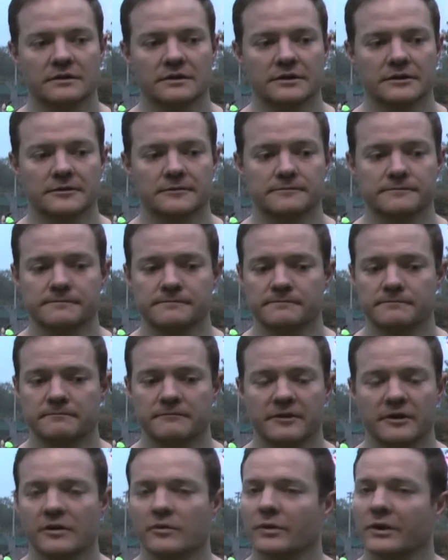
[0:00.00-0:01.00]
Um,
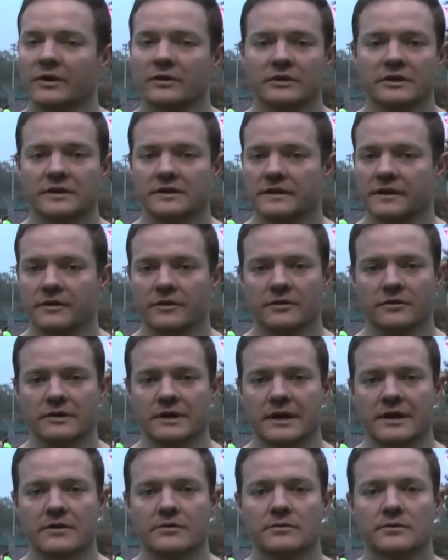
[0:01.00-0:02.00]
very rarely do they hurt
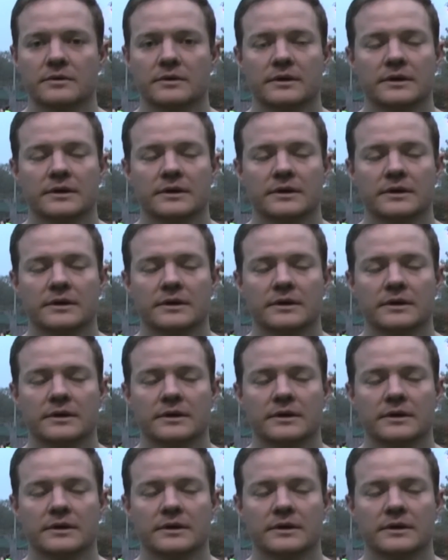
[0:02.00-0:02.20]
now.